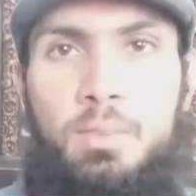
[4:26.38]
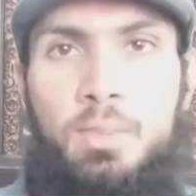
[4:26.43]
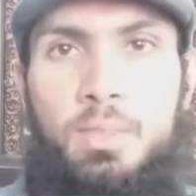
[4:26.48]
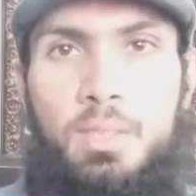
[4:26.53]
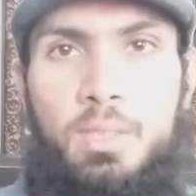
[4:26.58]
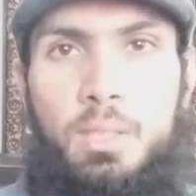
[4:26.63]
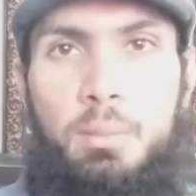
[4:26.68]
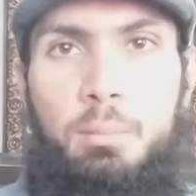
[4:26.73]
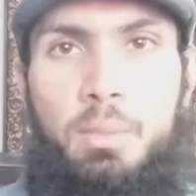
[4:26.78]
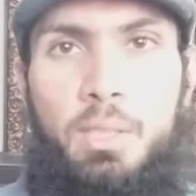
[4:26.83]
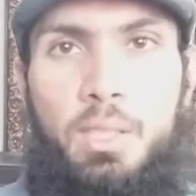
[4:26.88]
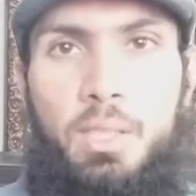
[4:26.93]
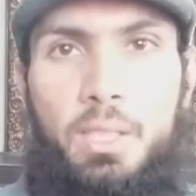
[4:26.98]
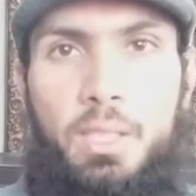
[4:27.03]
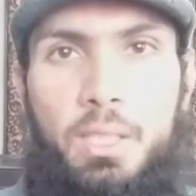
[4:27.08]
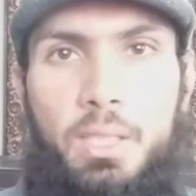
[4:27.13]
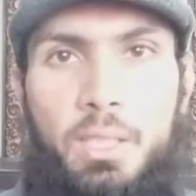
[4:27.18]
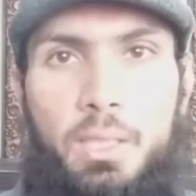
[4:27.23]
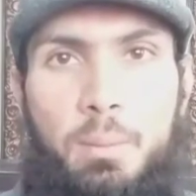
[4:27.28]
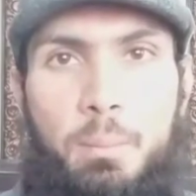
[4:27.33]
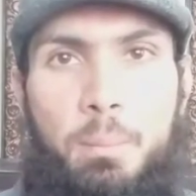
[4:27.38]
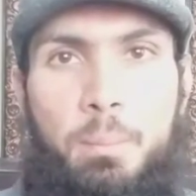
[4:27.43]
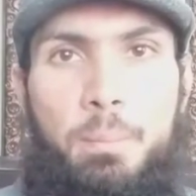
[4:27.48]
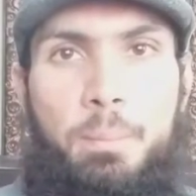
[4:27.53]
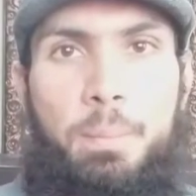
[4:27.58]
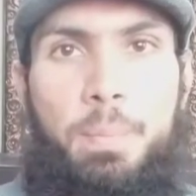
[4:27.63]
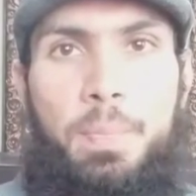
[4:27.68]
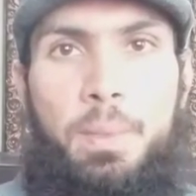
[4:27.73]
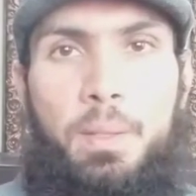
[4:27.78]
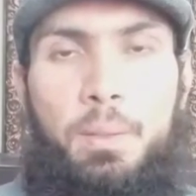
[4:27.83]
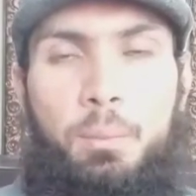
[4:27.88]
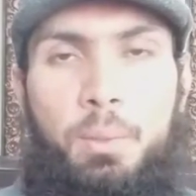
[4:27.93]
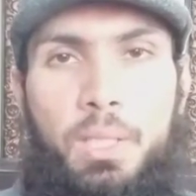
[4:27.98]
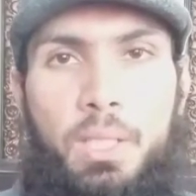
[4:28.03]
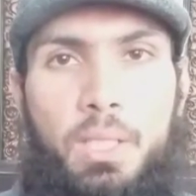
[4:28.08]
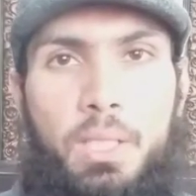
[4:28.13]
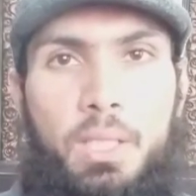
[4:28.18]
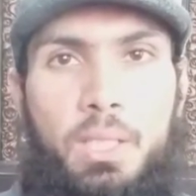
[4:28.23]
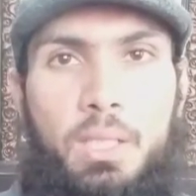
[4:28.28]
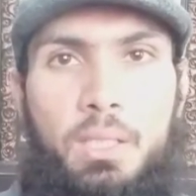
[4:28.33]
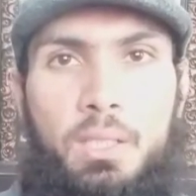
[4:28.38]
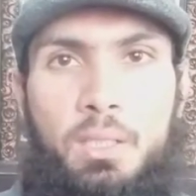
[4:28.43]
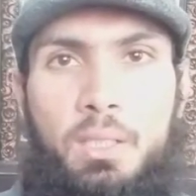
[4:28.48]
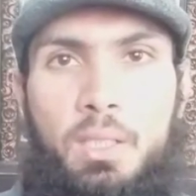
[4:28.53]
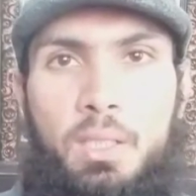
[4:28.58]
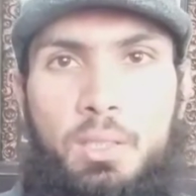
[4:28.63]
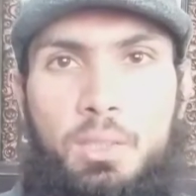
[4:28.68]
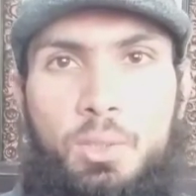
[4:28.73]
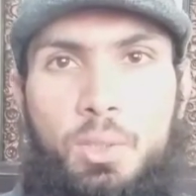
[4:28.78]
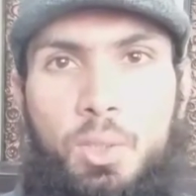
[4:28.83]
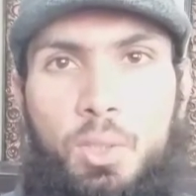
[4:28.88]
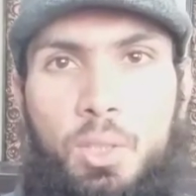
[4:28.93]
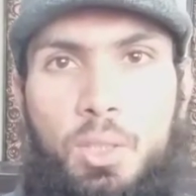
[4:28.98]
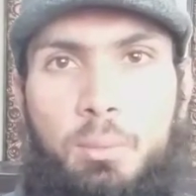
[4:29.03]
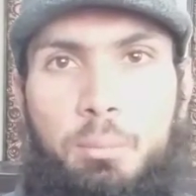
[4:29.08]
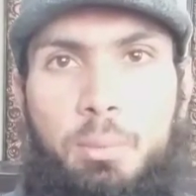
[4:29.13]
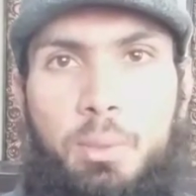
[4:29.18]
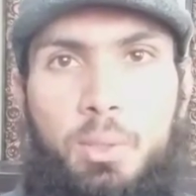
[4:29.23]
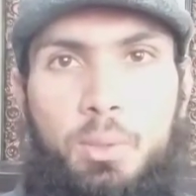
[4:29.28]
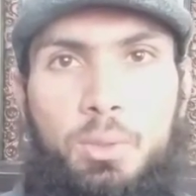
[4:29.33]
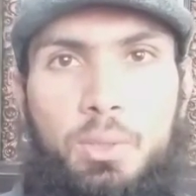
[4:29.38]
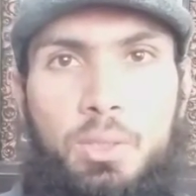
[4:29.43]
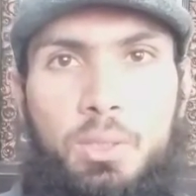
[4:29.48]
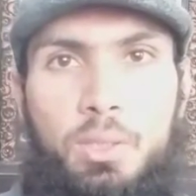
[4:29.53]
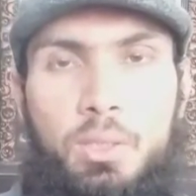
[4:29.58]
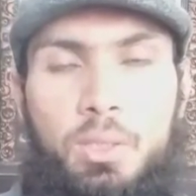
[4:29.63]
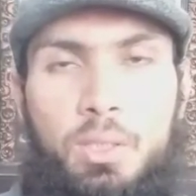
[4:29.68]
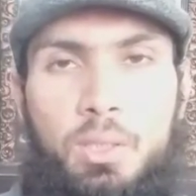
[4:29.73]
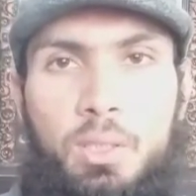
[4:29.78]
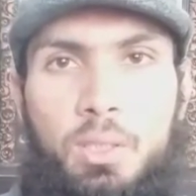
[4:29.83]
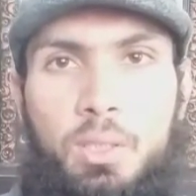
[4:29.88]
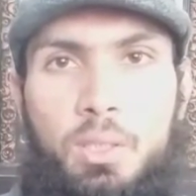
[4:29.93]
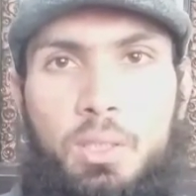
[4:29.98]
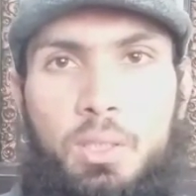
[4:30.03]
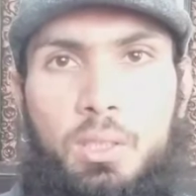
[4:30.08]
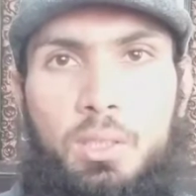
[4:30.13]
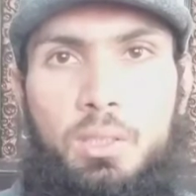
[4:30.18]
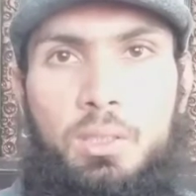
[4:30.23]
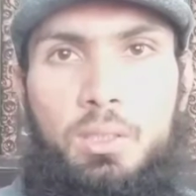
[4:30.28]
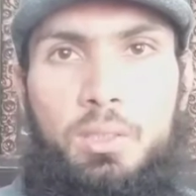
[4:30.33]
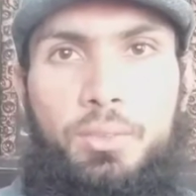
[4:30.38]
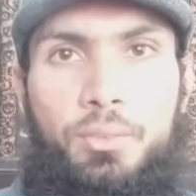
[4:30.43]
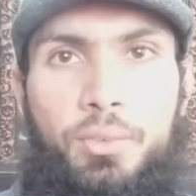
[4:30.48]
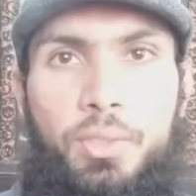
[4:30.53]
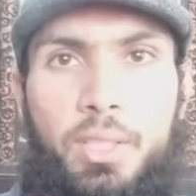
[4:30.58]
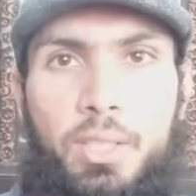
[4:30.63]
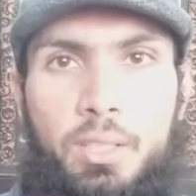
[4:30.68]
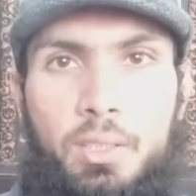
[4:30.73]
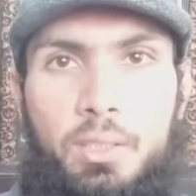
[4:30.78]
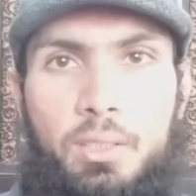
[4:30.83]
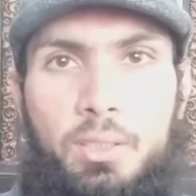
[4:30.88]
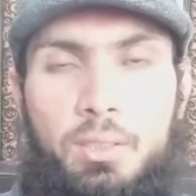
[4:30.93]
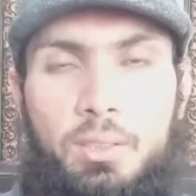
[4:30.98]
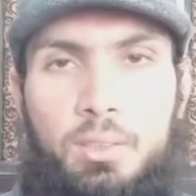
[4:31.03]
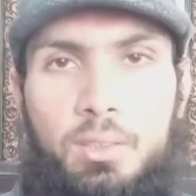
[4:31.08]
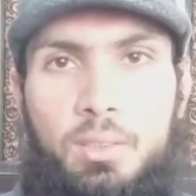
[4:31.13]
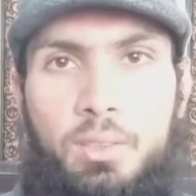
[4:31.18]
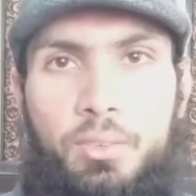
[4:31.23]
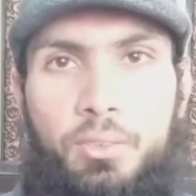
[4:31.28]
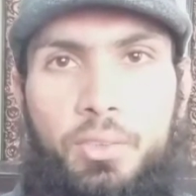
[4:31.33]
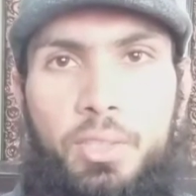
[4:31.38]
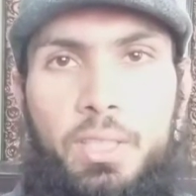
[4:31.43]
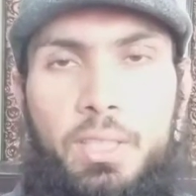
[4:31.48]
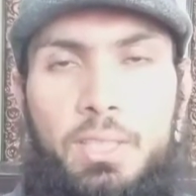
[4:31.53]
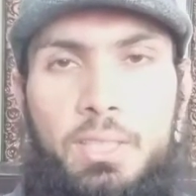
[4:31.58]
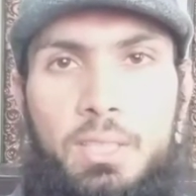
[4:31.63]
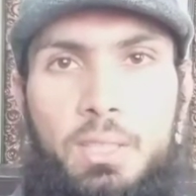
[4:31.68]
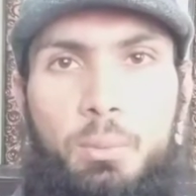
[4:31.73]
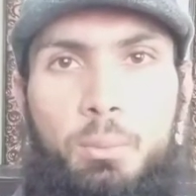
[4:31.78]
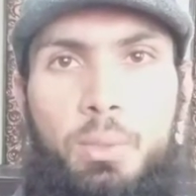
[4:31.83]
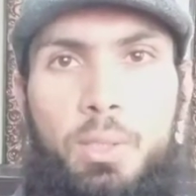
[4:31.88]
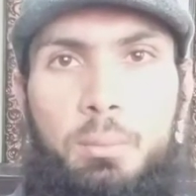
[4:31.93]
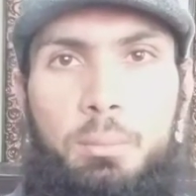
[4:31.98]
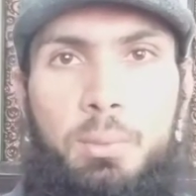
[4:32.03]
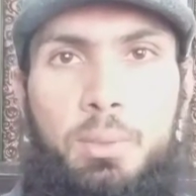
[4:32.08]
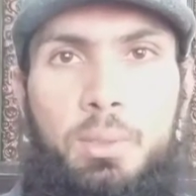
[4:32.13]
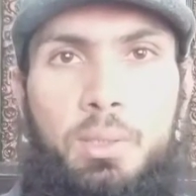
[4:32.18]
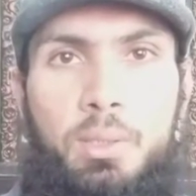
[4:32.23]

Similarly, we can talk about read. Read is a verb.